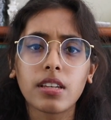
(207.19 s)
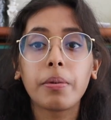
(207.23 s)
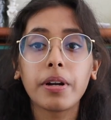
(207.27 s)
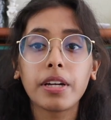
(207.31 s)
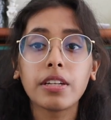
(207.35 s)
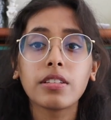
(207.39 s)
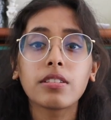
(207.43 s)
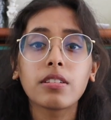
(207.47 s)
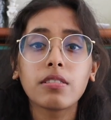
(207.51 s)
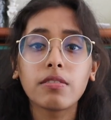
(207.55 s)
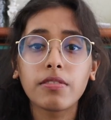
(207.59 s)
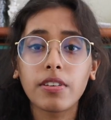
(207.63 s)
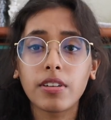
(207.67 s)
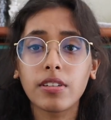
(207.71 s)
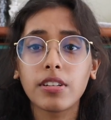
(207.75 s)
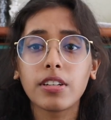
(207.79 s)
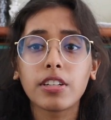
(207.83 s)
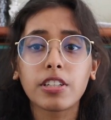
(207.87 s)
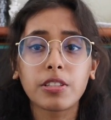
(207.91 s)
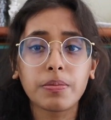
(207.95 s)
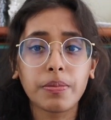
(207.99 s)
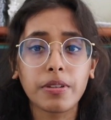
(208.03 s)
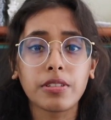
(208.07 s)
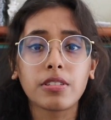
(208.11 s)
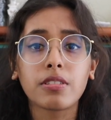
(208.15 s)
Brains are very
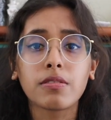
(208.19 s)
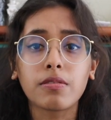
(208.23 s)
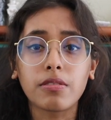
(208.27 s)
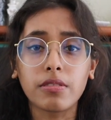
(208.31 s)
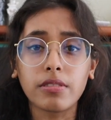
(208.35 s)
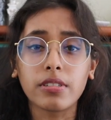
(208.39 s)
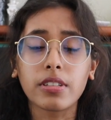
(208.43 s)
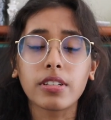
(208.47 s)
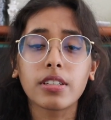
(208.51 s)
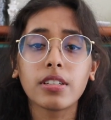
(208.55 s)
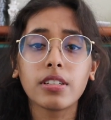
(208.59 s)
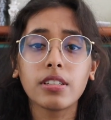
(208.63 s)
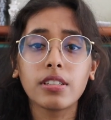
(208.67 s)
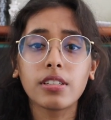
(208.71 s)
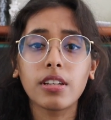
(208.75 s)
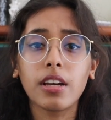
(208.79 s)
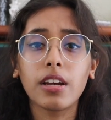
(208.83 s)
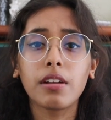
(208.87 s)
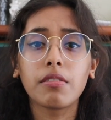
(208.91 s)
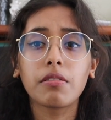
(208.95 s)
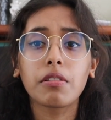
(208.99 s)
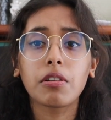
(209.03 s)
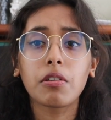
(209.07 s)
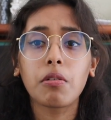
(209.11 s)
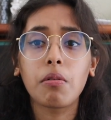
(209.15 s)
expensive organs
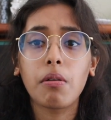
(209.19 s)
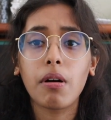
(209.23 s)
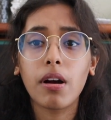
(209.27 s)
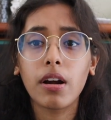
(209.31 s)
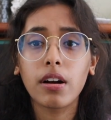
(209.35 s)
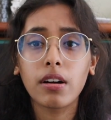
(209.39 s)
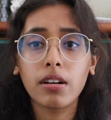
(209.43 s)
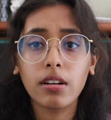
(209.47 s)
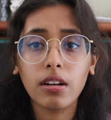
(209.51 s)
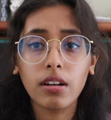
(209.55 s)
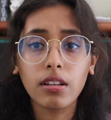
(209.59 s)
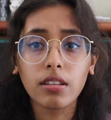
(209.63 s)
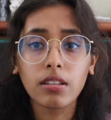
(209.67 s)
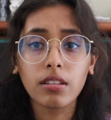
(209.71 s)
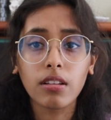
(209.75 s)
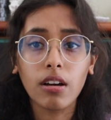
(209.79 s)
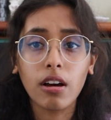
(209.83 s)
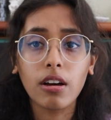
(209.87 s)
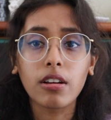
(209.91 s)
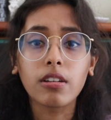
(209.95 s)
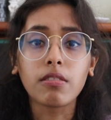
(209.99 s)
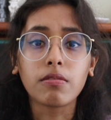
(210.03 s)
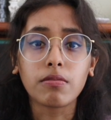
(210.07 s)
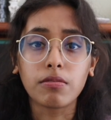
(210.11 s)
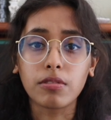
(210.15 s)
and require a
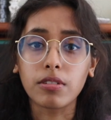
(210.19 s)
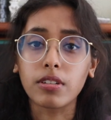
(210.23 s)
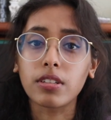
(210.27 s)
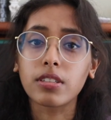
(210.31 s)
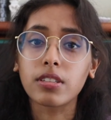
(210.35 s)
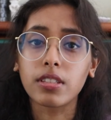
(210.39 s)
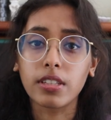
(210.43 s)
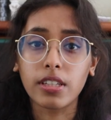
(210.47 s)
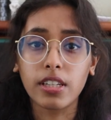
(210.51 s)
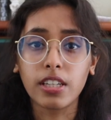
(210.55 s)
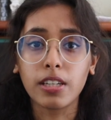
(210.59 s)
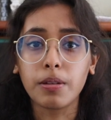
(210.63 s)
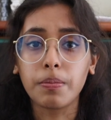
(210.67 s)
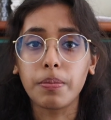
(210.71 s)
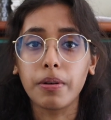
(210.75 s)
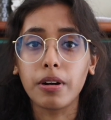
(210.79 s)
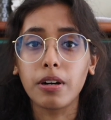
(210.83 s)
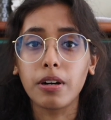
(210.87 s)
lot of work to keep